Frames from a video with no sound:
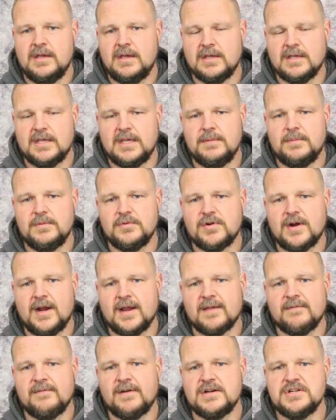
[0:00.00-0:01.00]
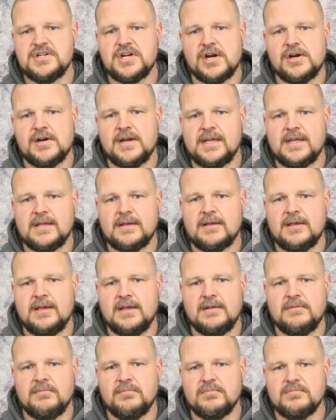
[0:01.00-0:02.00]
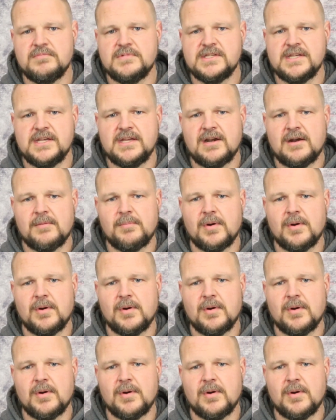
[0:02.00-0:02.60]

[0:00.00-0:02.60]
and keeping track of our journey and seeing our